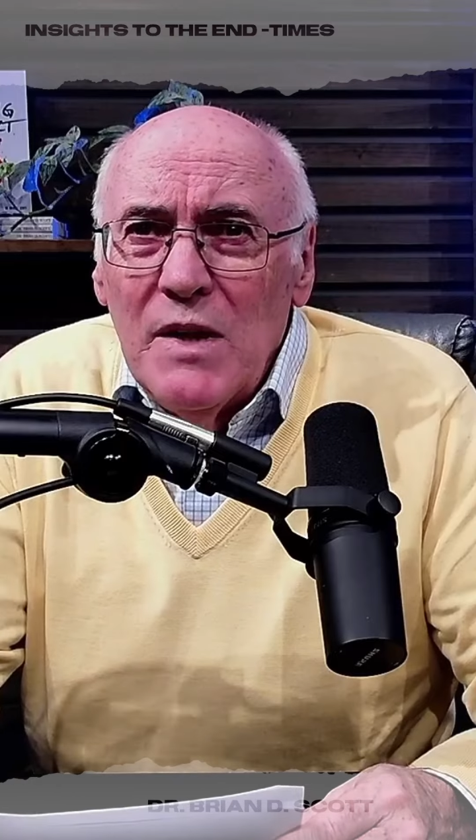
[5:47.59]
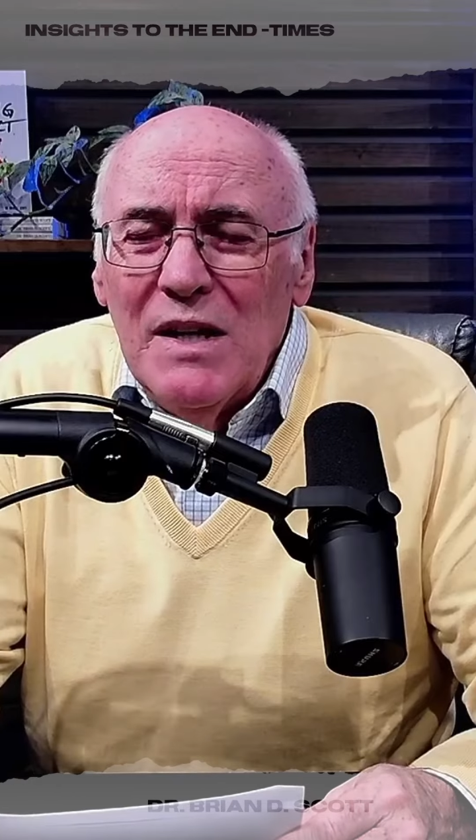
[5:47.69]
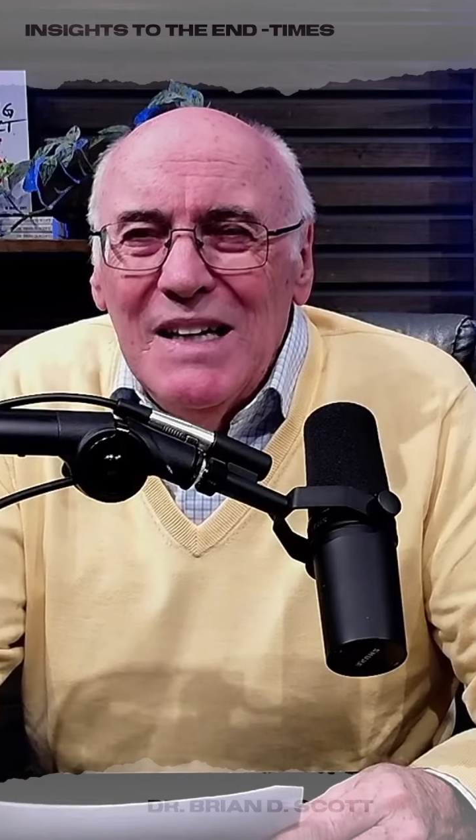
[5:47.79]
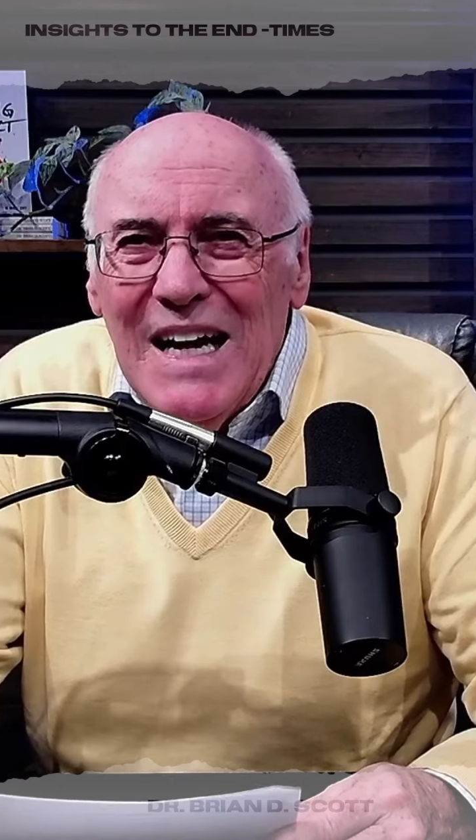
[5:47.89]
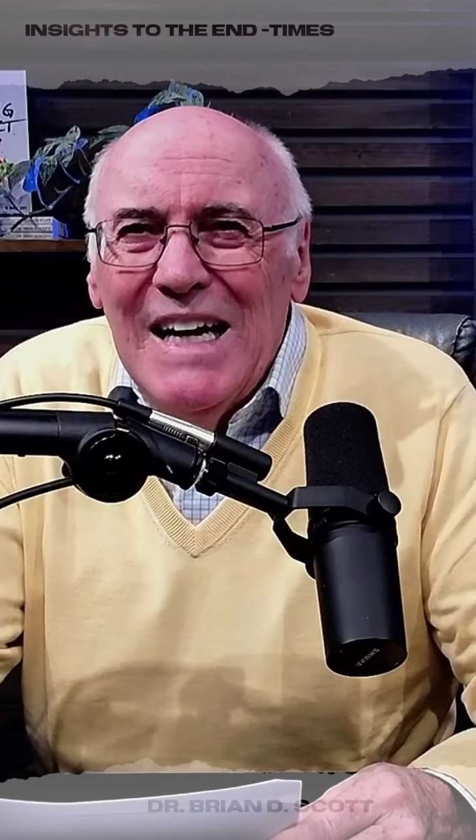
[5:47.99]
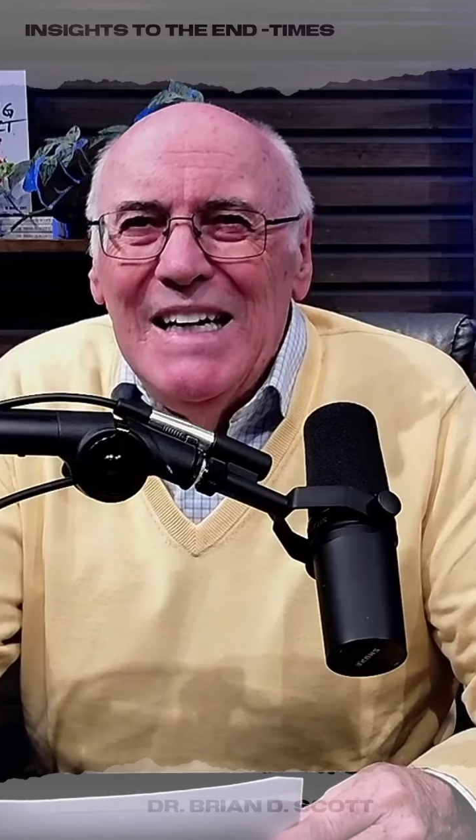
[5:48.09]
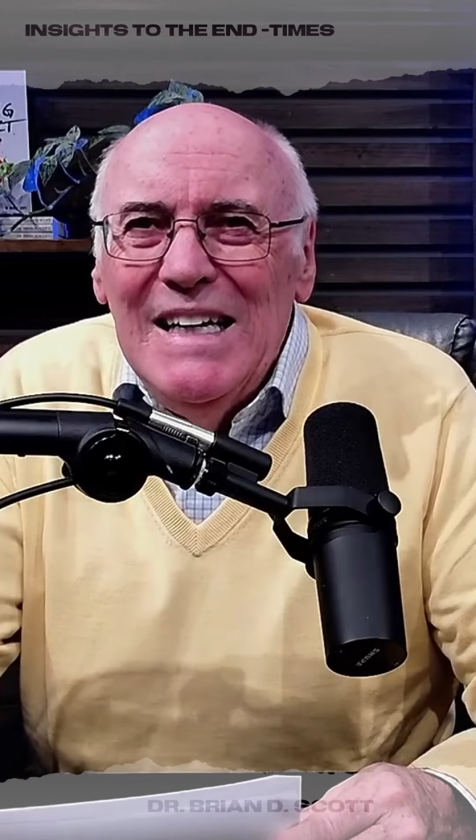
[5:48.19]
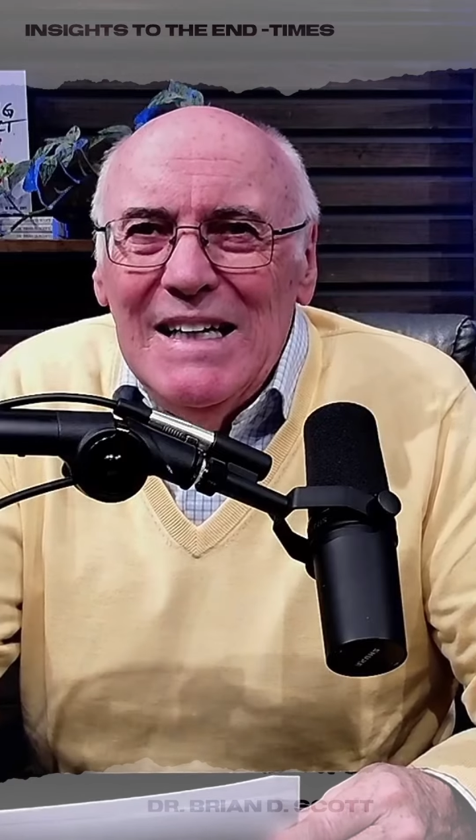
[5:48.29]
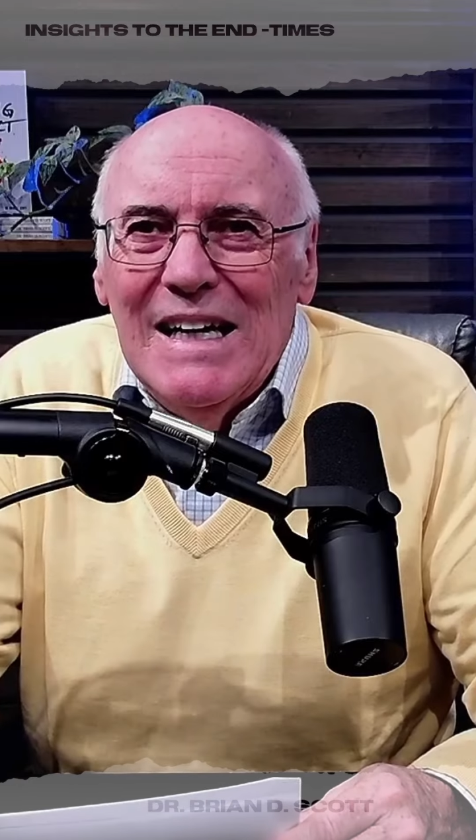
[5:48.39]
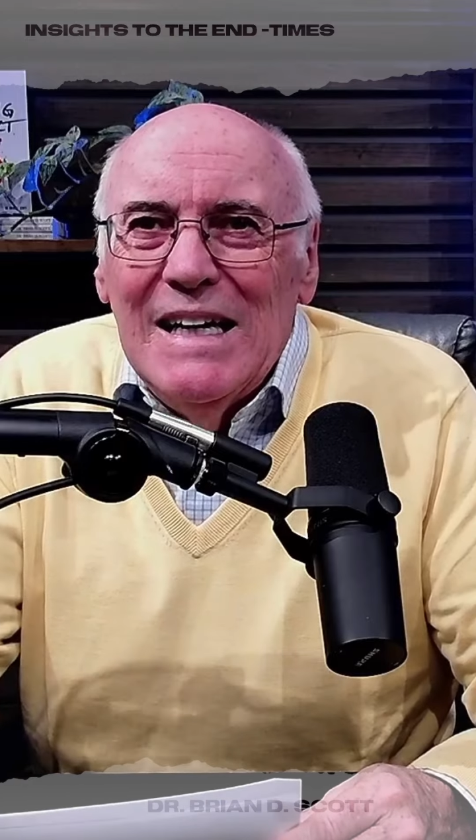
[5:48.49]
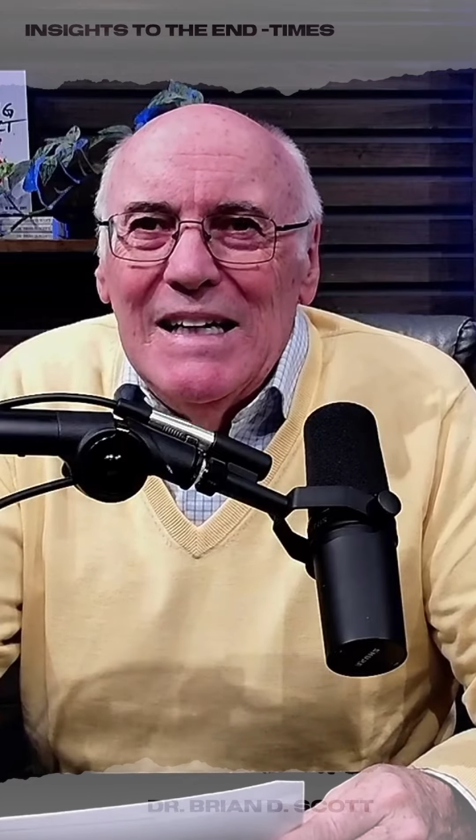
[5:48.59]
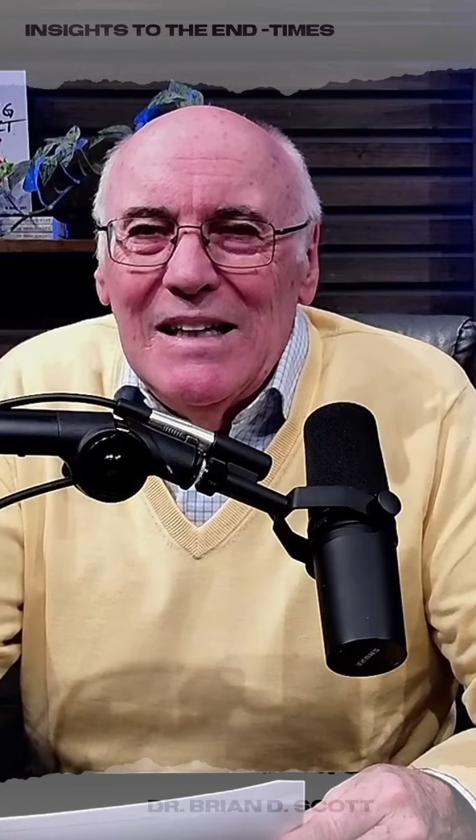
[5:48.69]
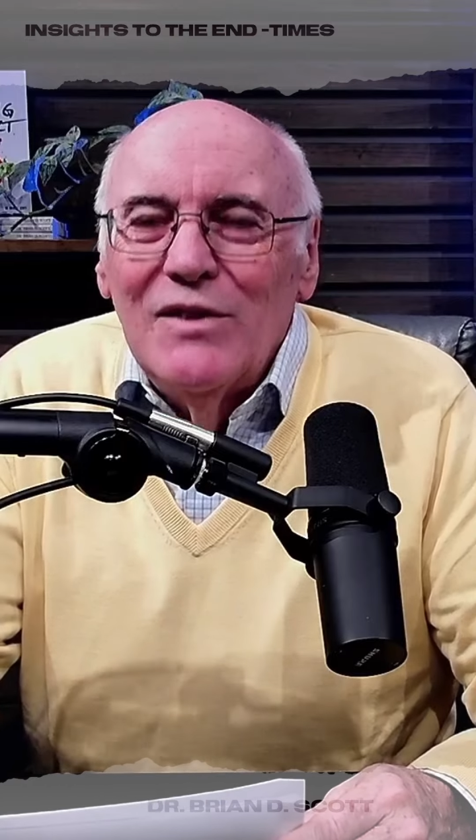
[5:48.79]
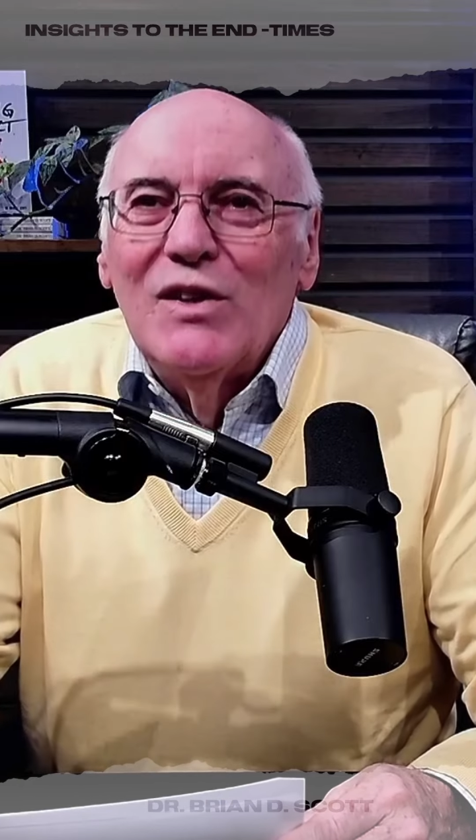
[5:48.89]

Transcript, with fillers: 99 other